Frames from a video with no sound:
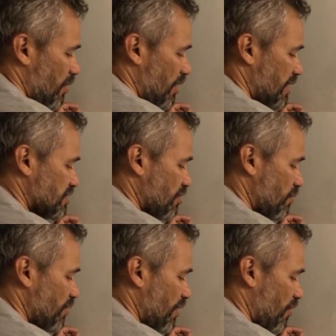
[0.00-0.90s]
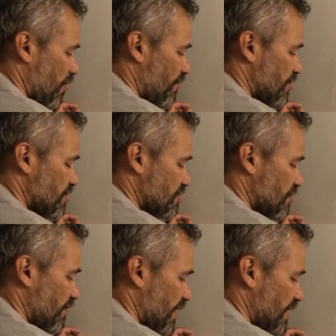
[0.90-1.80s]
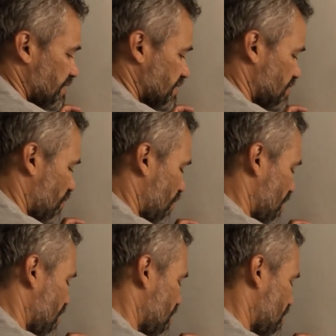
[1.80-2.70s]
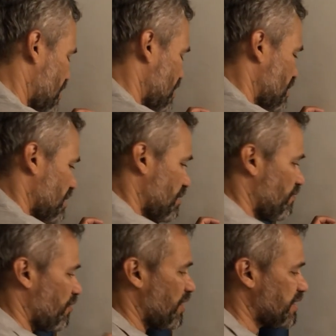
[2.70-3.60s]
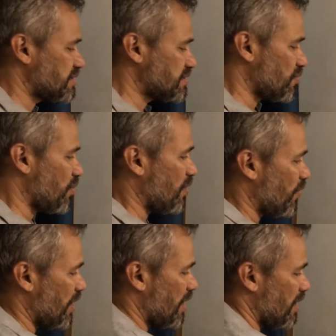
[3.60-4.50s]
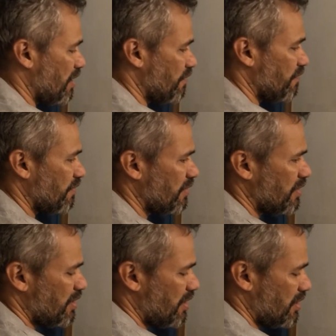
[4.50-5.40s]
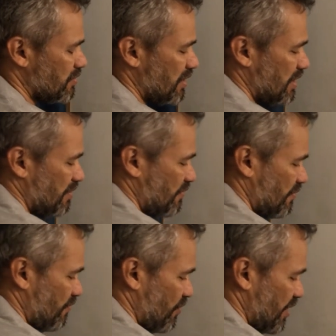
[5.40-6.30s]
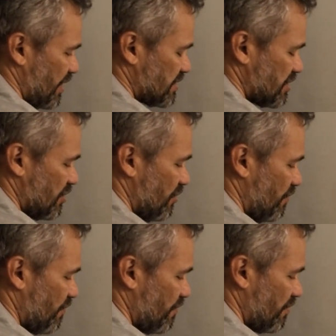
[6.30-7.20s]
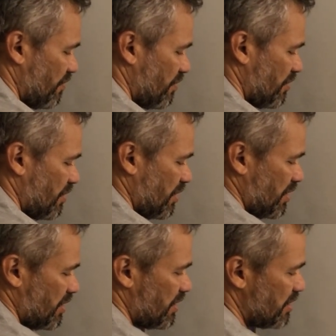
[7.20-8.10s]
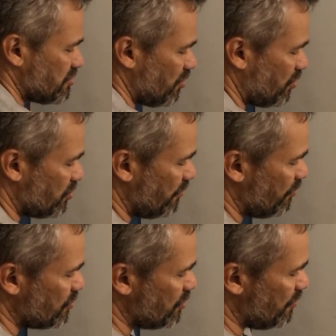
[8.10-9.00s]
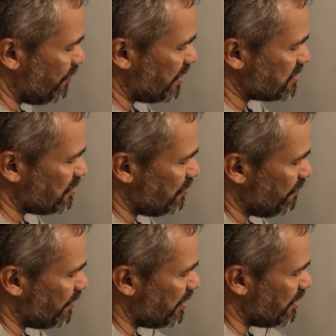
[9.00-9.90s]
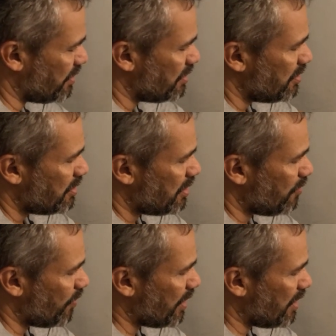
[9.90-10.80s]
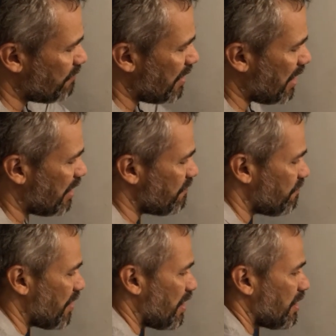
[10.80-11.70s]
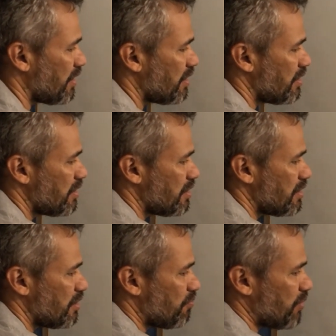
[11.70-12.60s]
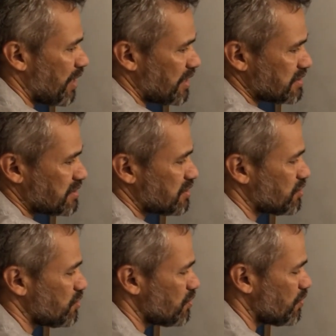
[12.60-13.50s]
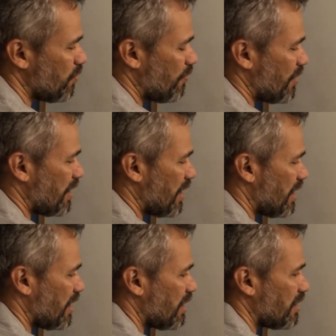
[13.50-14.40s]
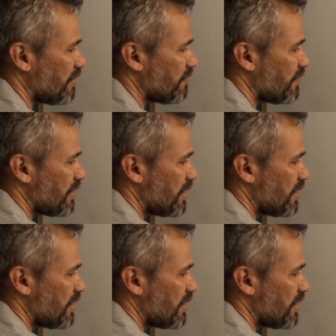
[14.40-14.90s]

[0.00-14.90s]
Let's group the coefficients of x squared. For x squared we have, actually for x cubed, there is no contribution of x cubed here, and we have alpha plus 2, we will have